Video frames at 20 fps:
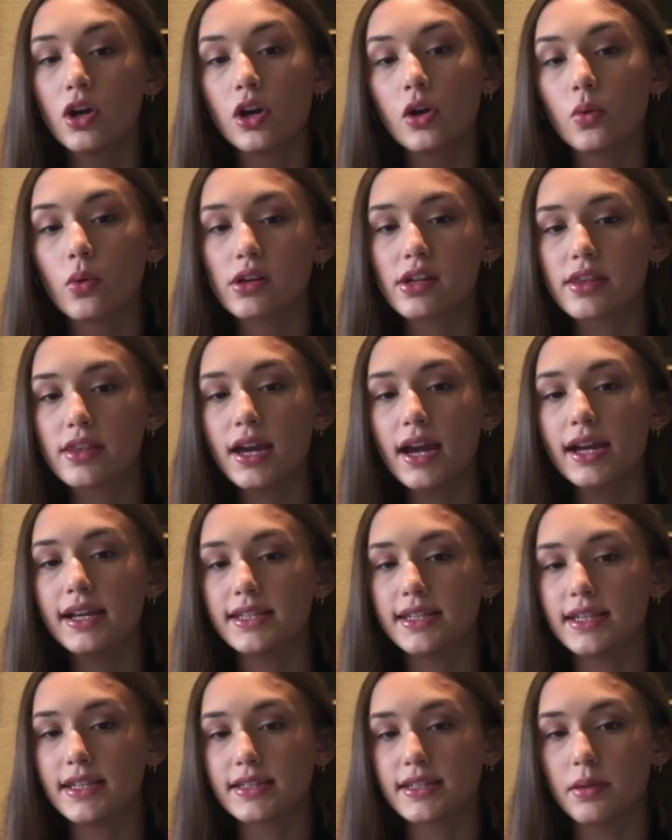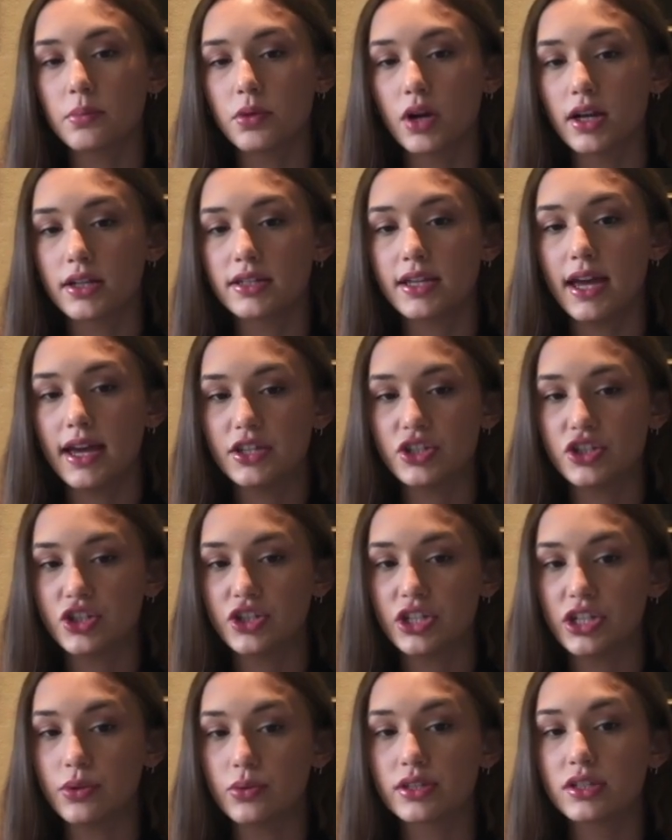One of the ideas I brought to
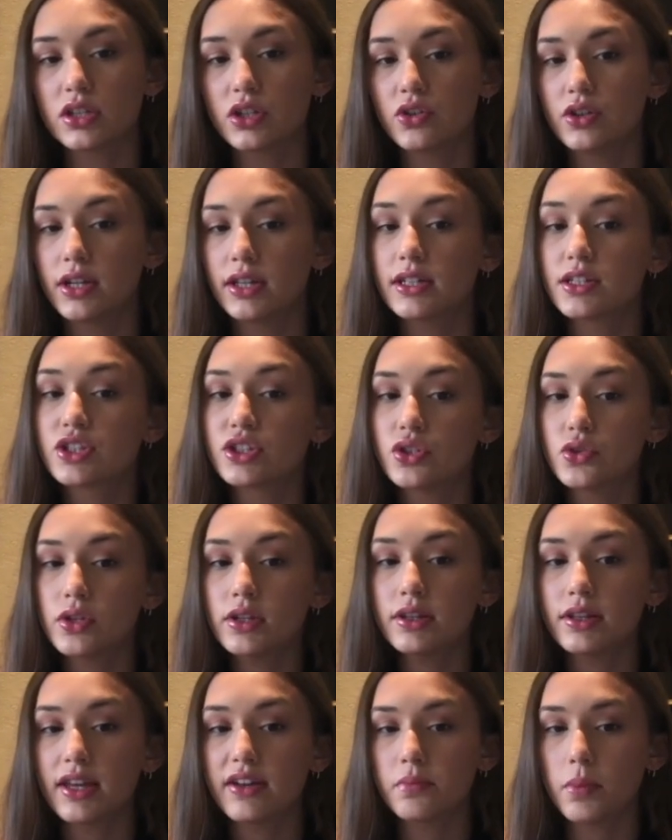SG was to create a student life